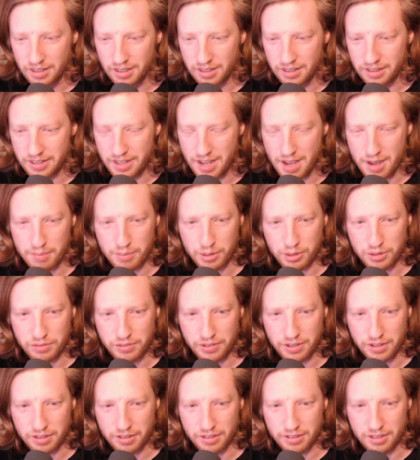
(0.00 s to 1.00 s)
the
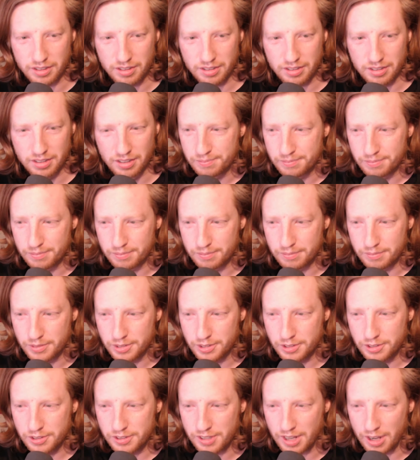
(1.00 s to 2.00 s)
atmosphere, and its
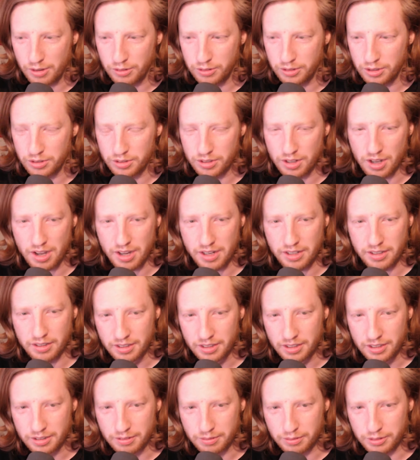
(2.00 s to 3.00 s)
sound design,
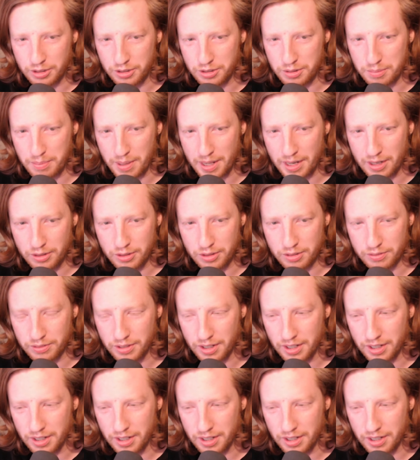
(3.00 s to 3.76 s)
which is a balance of